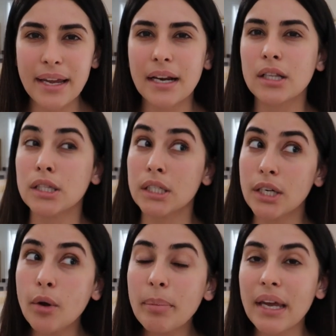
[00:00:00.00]
I get a
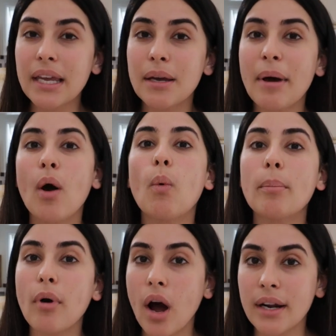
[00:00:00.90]
little picky about
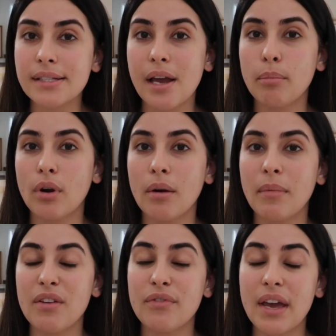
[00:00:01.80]
what products I put
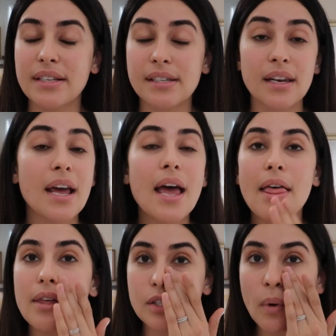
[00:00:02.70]
on my face
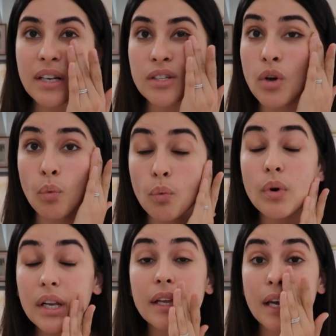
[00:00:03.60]
and this one is
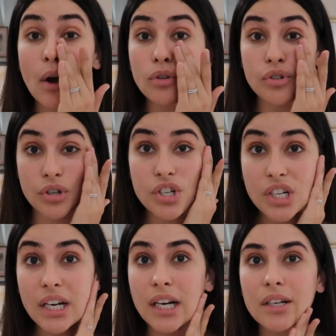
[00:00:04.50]
really ultra
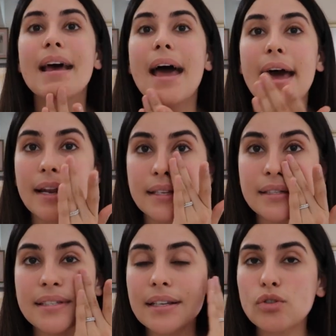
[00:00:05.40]
sheer and
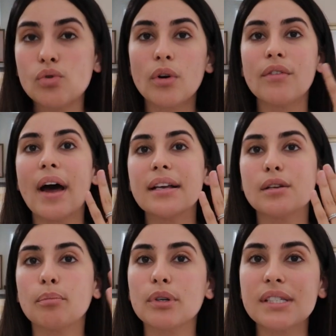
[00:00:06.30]
it sits sort of as
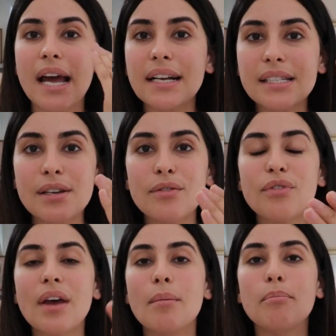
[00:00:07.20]
a
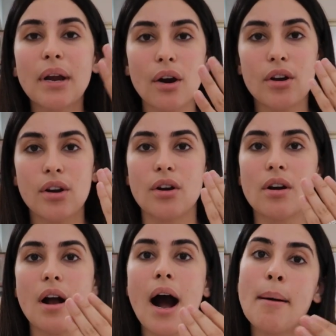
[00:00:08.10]
protective
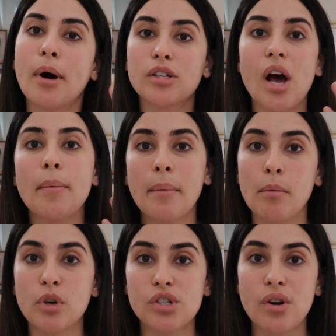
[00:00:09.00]
barrier um, on top of my
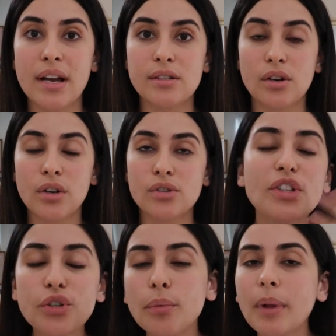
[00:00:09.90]
moisturizer.
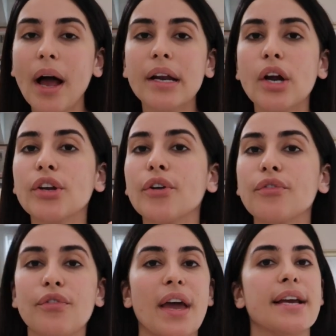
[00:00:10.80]
Once you apply it on your
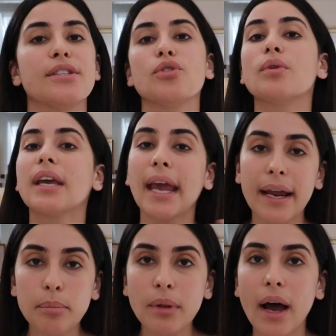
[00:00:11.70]
face, you
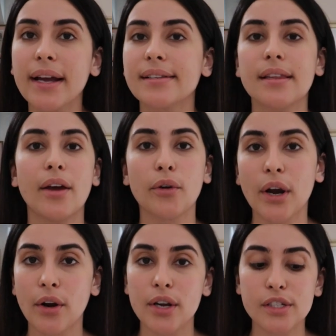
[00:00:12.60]
can apply it to the other
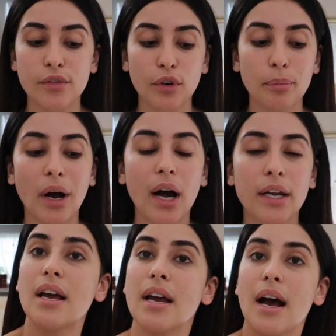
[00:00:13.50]
areas of your
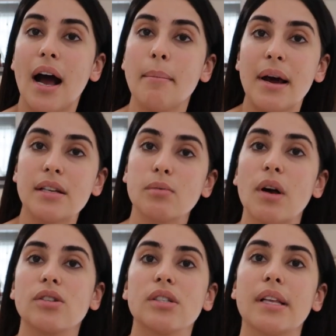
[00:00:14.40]
body. I might as
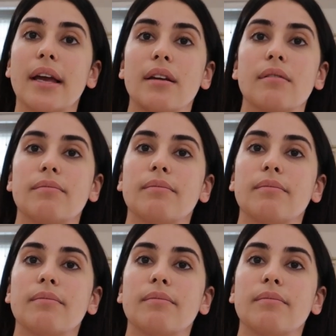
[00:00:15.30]
well just like